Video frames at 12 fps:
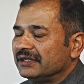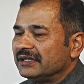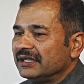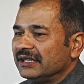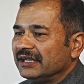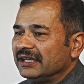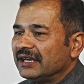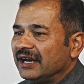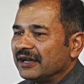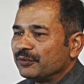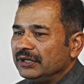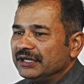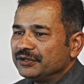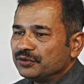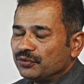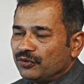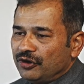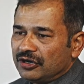they are willing to
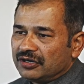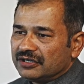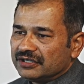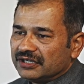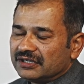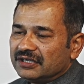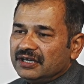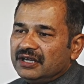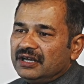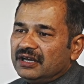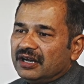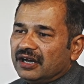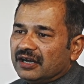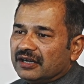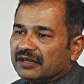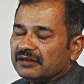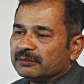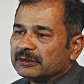work under
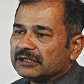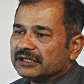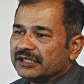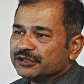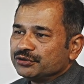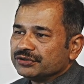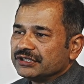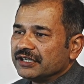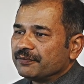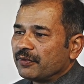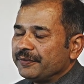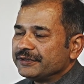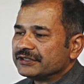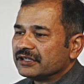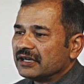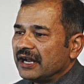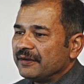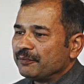associate
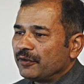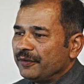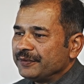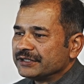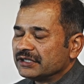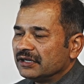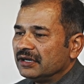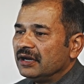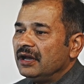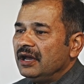professor and professor,